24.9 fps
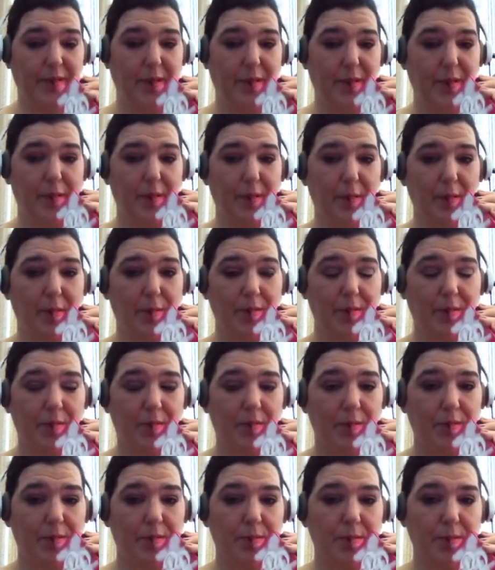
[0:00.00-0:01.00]

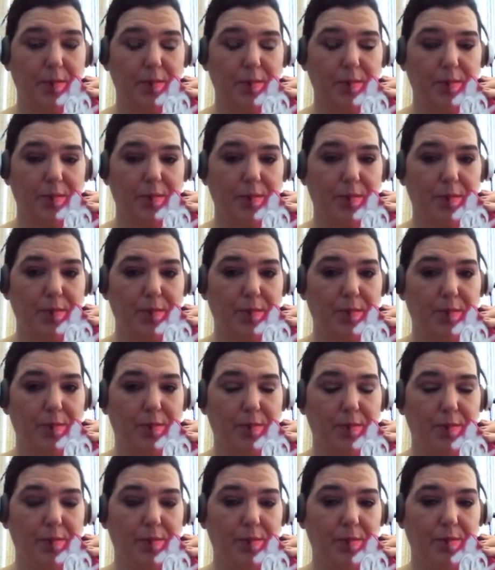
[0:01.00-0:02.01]

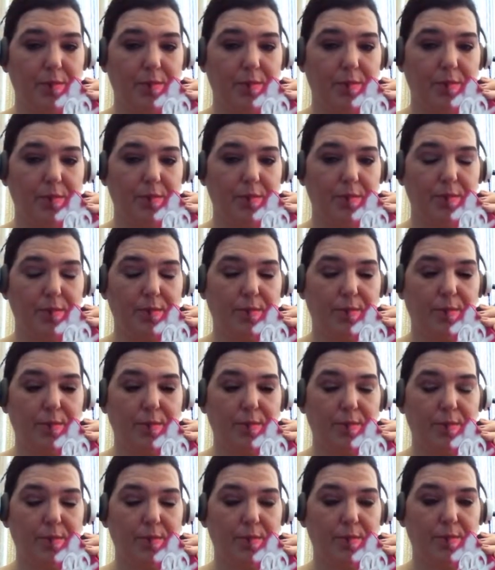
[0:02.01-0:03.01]

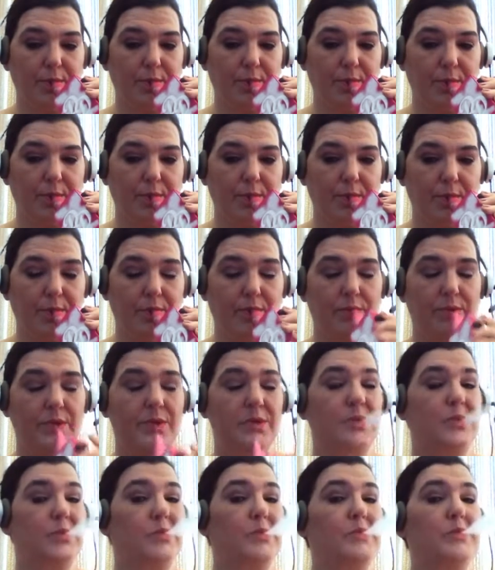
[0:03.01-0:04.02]

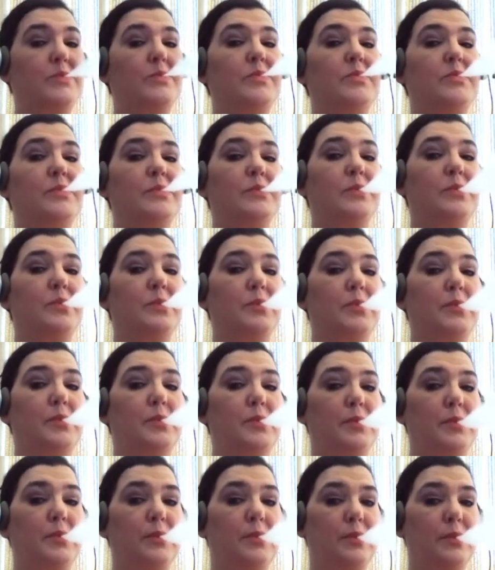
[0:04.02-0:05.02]

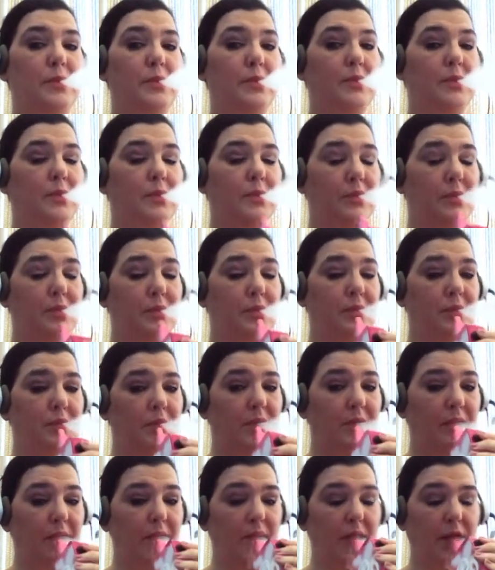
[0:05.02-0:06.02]

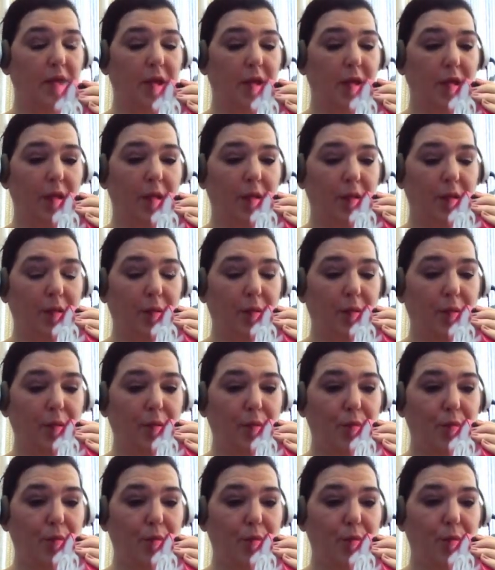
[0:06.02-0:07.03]

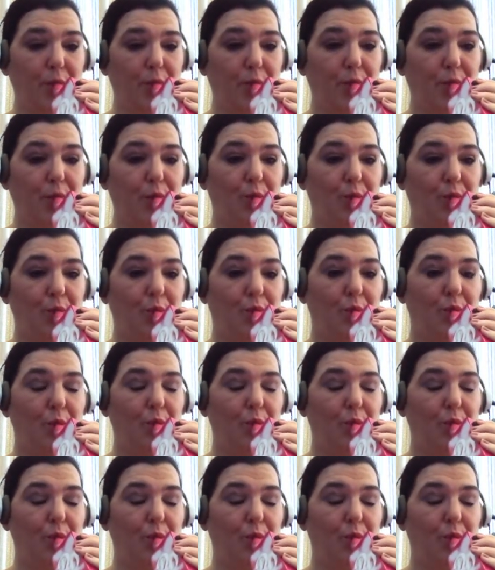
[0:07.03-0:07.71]
Nothing is said.